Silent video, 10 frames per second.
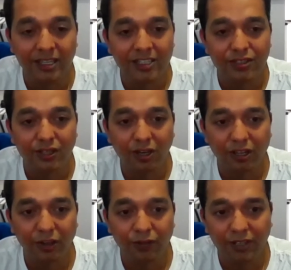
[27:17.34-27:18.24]
So
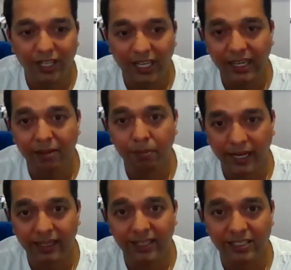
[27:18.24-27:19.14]
if you're really a
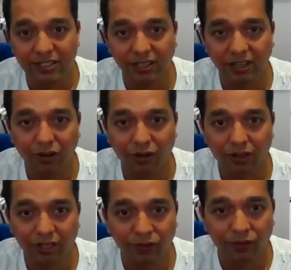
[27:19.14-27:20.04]
practitioner, or
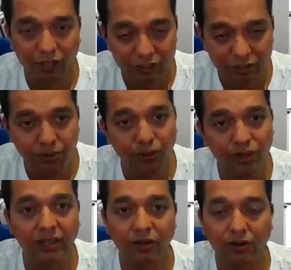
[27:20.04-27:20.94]
if you're a
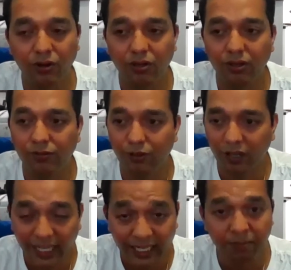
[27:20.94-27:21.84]
student, or if you're
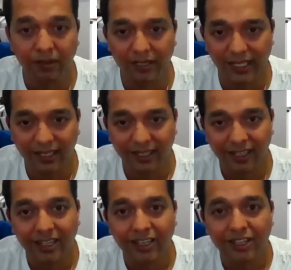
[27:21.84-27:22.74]
anybody,
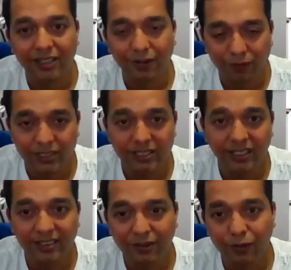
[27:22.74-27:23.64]
the first
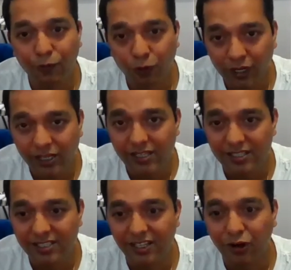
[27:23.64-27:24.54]
thing,
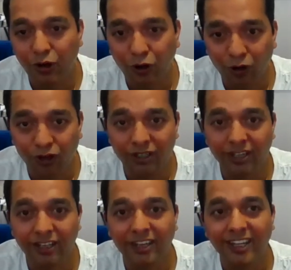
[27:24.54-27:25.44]
focus on
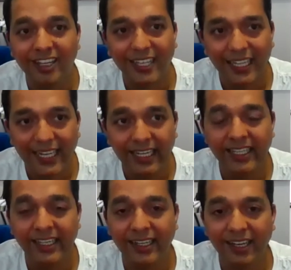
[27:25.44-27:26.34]

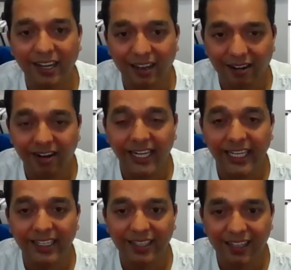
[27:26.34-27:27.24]
getting a
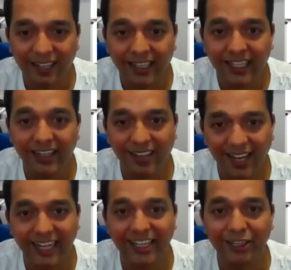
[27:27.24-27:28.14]
right clinical
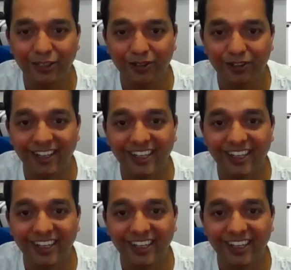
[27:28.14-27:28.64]
attitude.